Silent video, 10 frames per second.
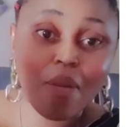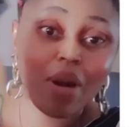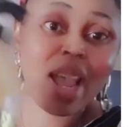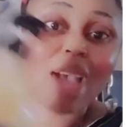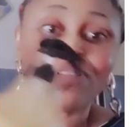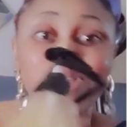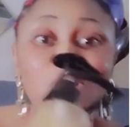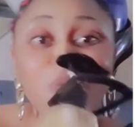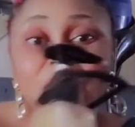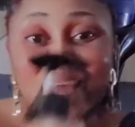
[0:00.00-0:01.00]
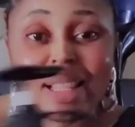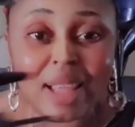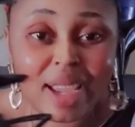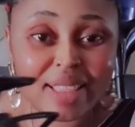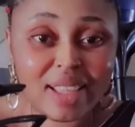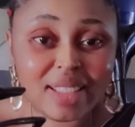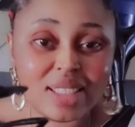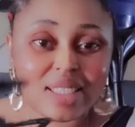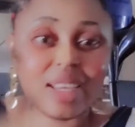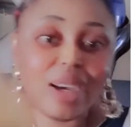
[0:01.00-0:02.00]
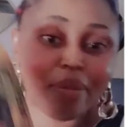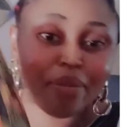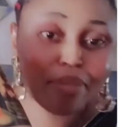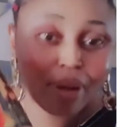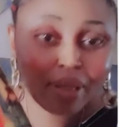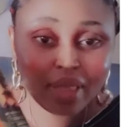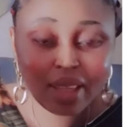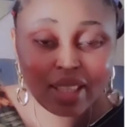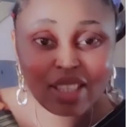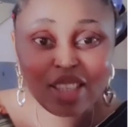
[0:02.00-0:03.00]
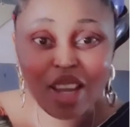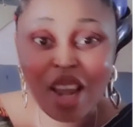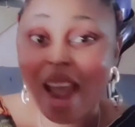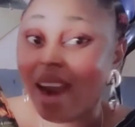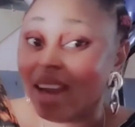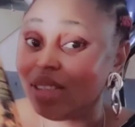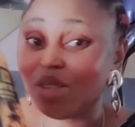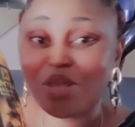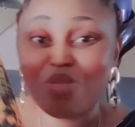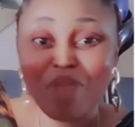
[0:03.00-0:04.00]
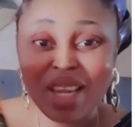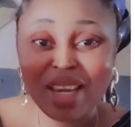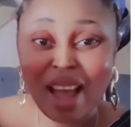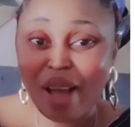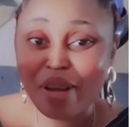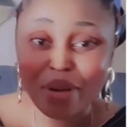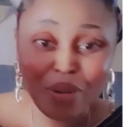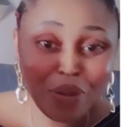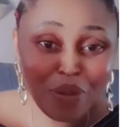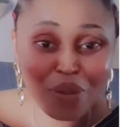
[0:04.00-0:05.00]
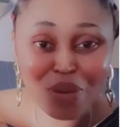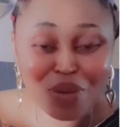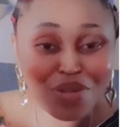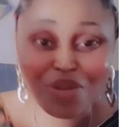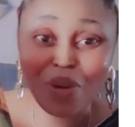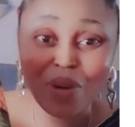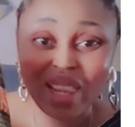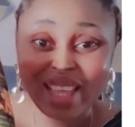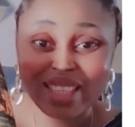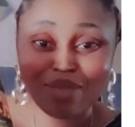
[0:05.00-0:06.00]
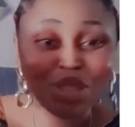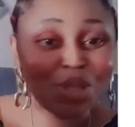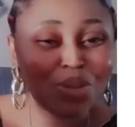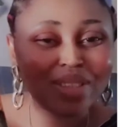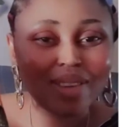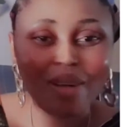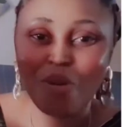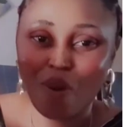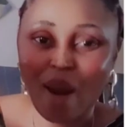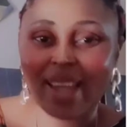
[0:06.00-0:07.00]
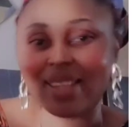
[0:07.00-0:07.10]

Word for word: But I have some a client that um, bought this. has just made her glow flawless, but she was not white.